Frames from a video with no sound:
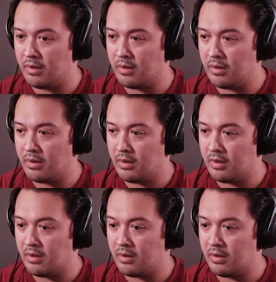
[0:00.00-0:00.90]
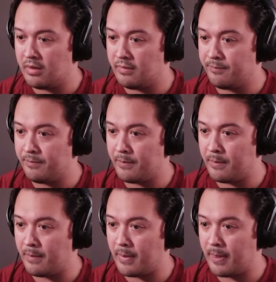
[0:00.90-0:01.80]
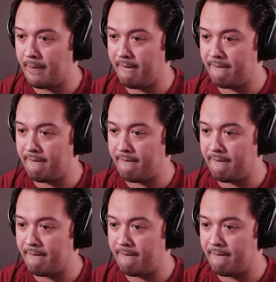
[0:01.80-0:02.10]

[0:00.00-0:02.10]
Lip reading: Nothing is said.